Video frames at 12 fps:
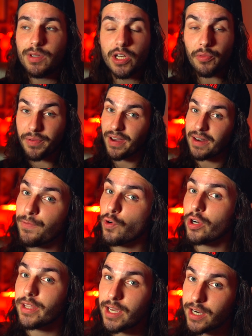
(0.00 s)
we've had
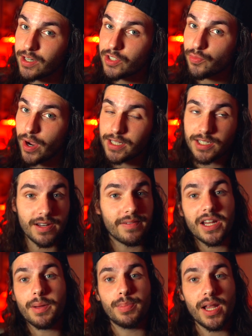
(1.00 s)
4 years, right, to
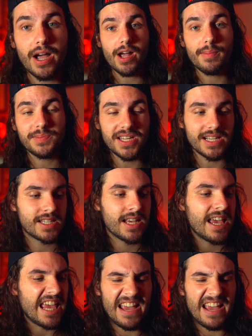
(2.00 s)
develop Black Ops 6,